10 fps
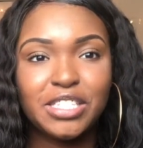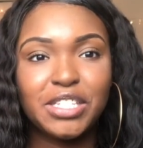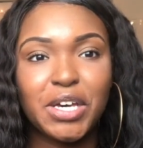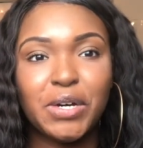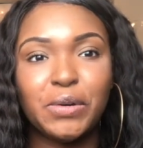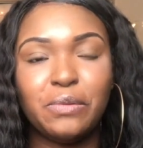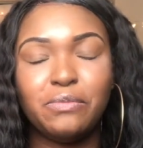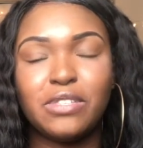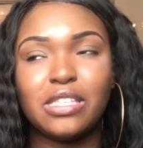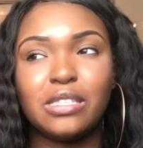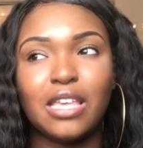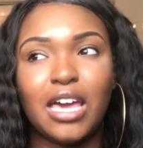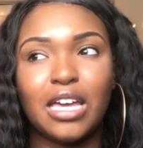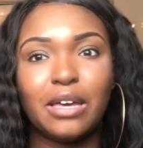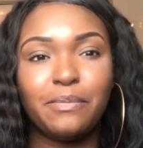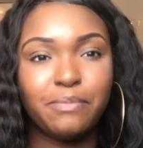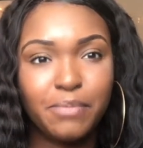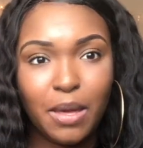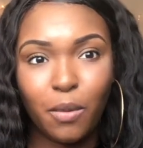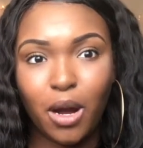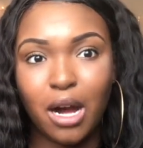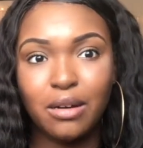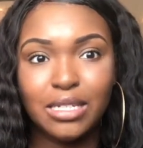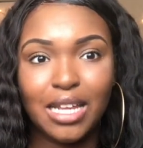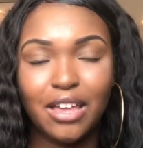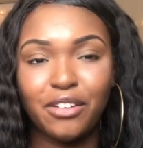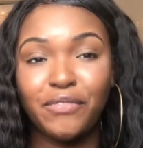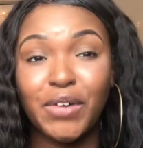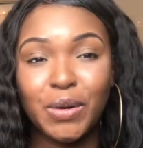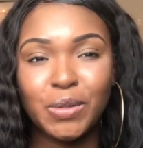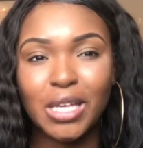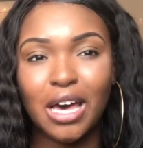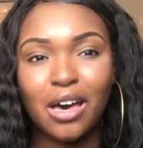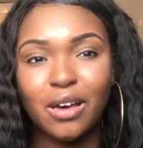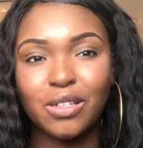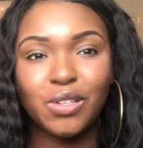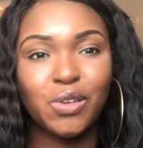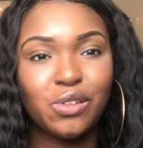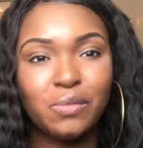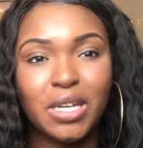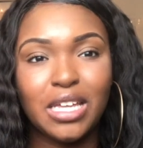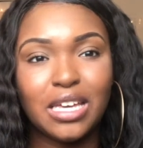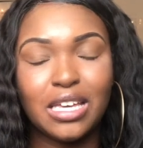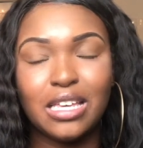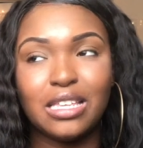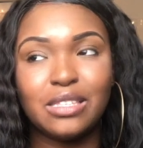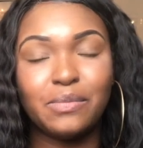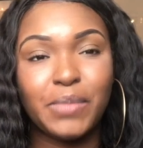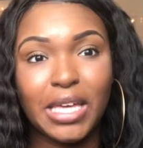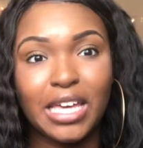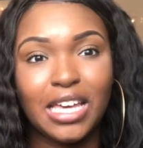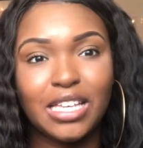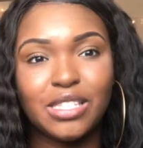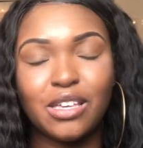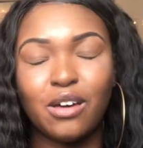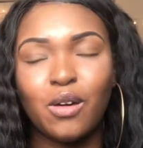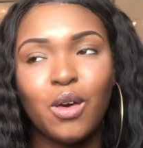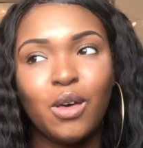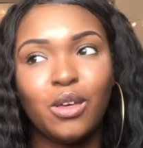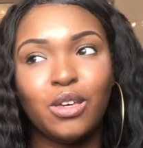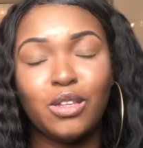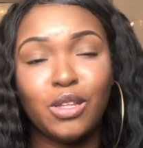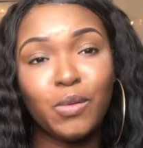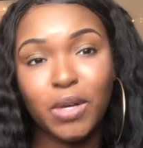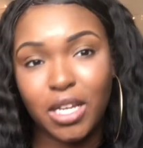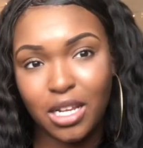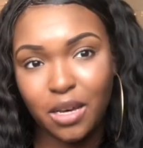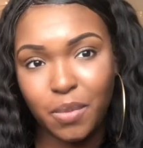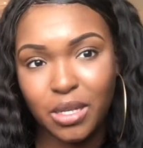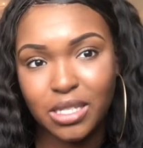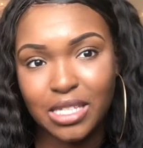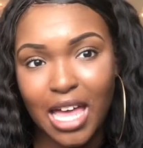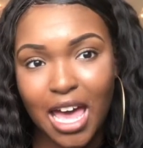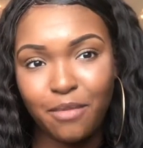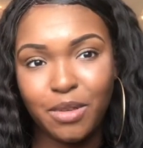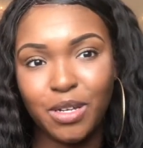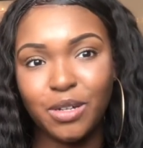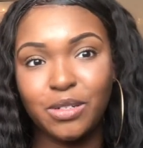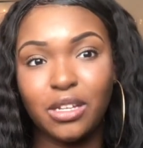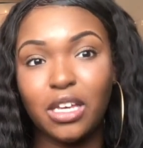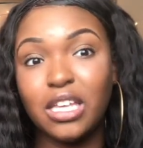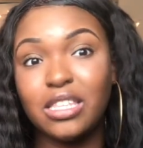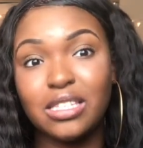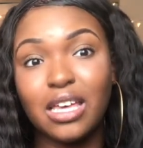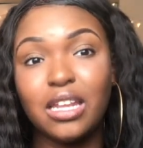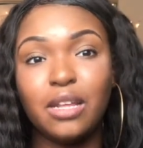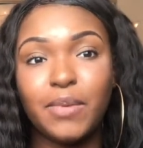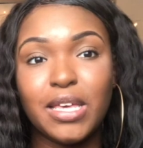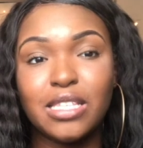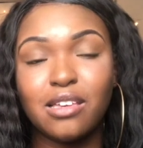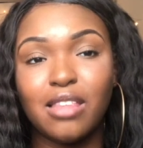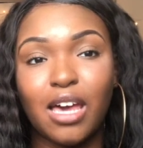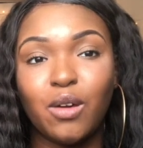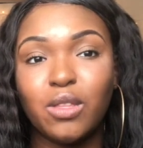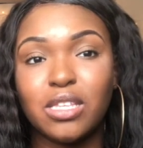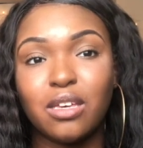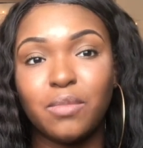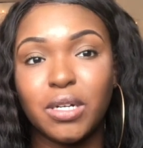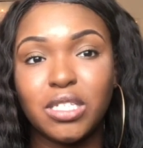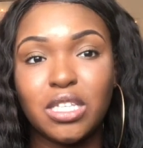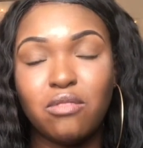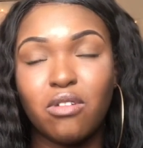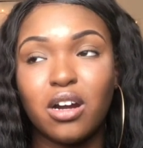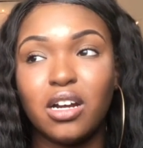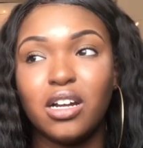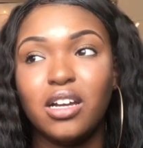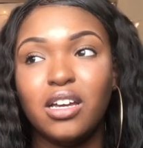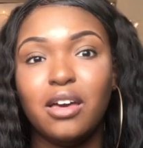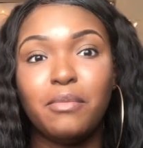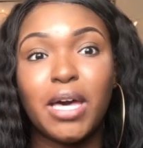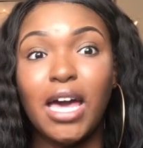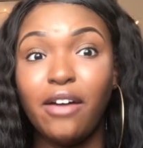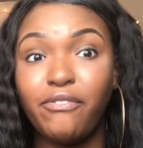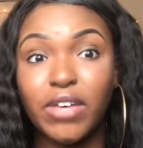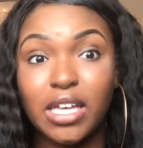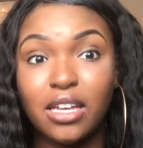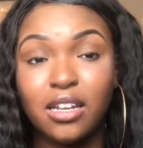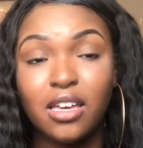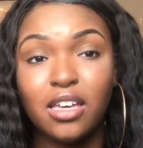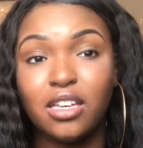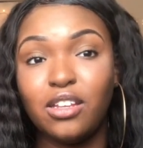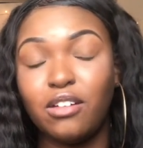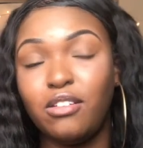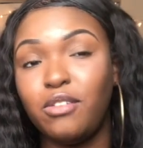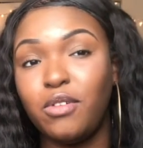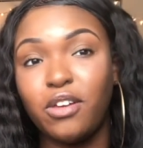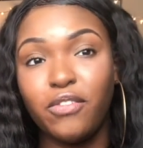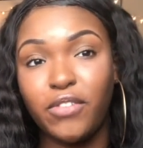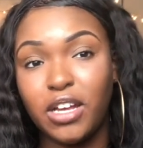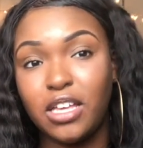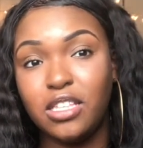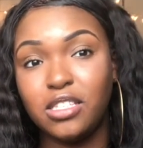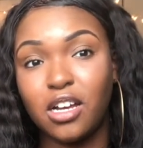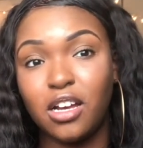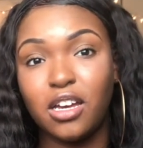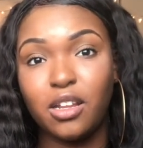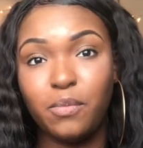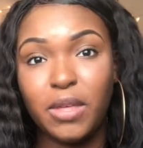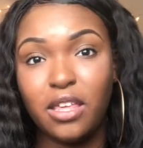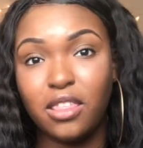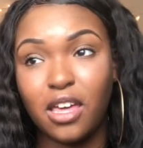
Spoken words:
So just like, people are always gonna have their phones out. Social media is big, so do you want to end up on Snap? It just kind of depends on like the type of person you are, but have fun. You and your friends are gonna be